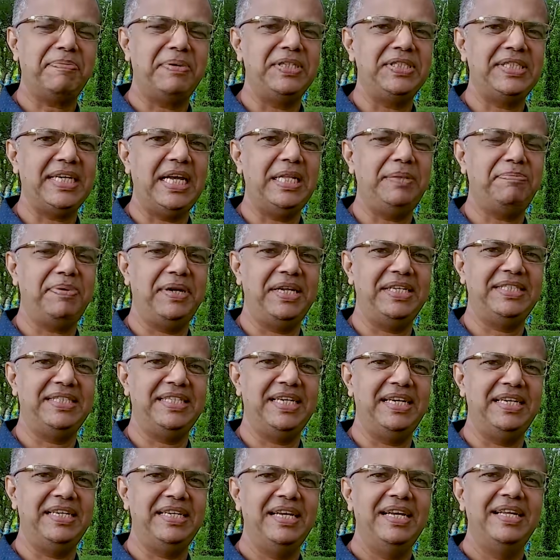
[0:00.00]
panchayat
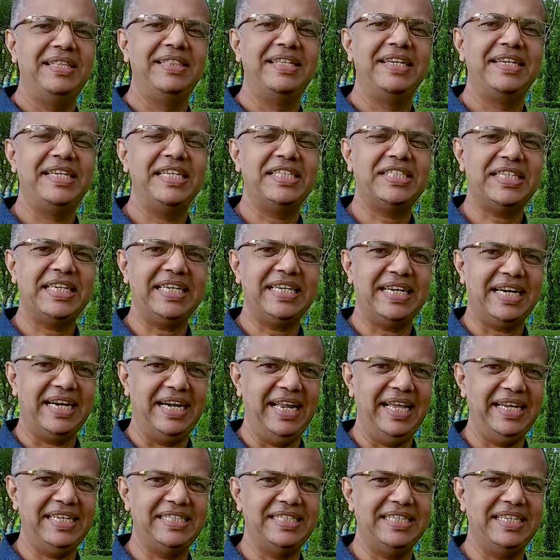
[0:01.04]
president, the district
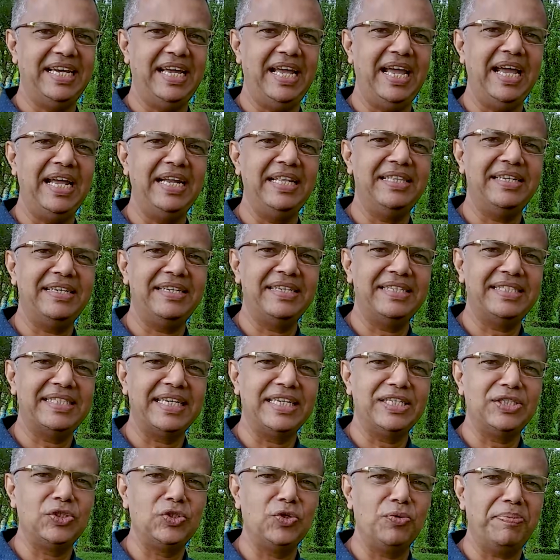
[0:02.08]
collector and the
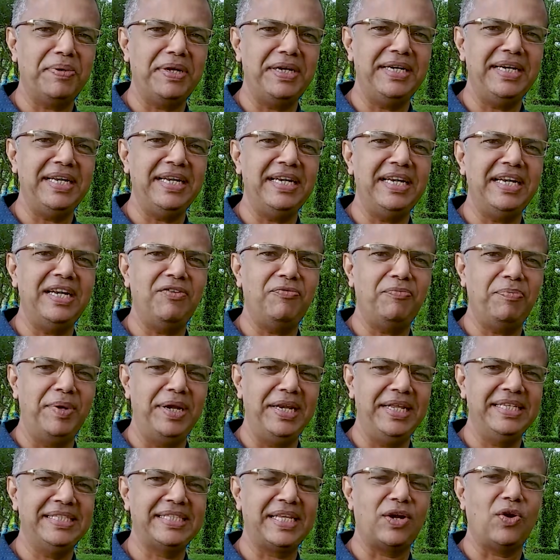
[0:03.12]
district superintendent of
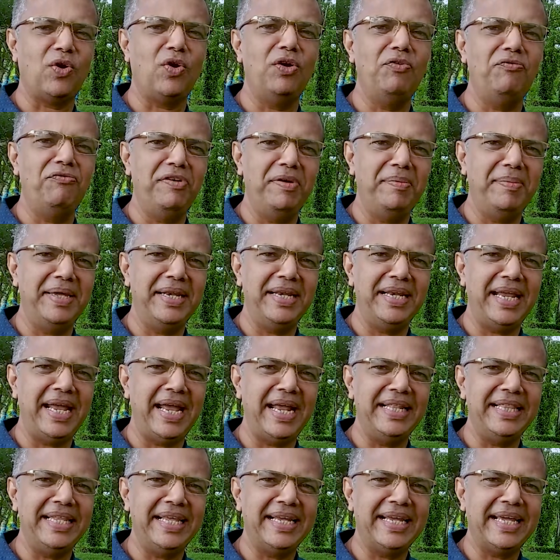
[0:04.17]
police are all women
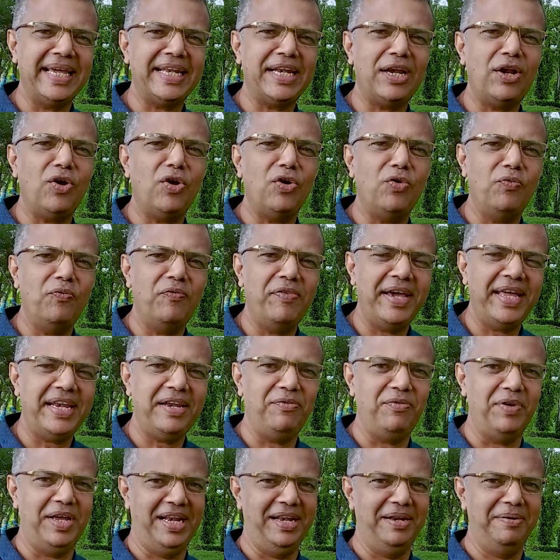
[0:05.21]
and they get along
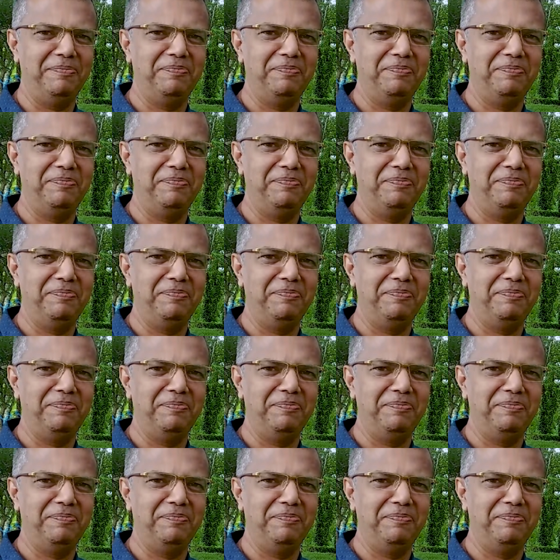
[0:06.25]
very well.